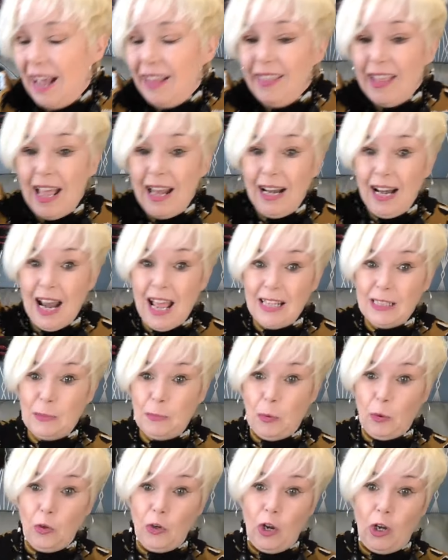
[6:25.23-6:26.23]
And then
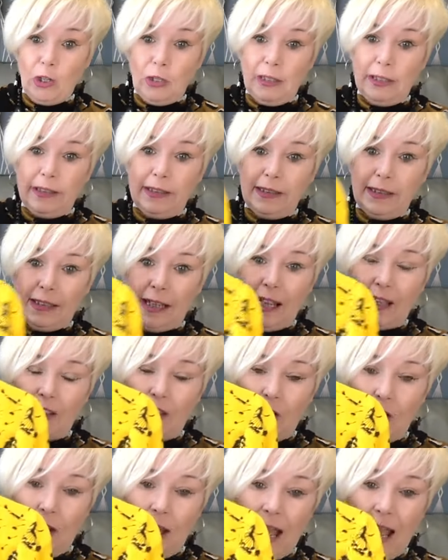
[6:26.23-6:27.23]
last but not least, I
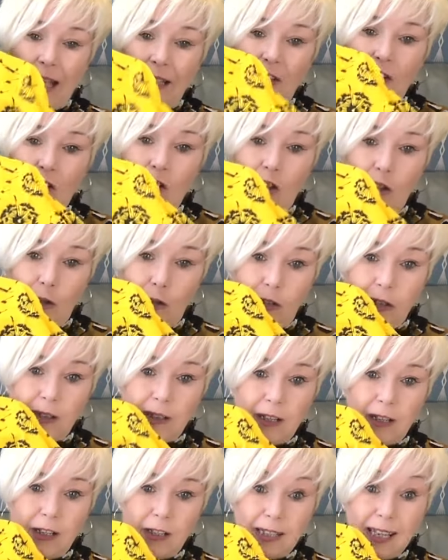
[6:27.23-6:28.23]
thought I had to show
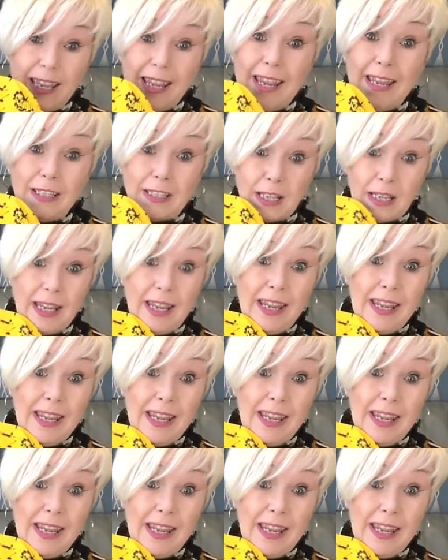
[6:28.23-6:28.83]
this because it is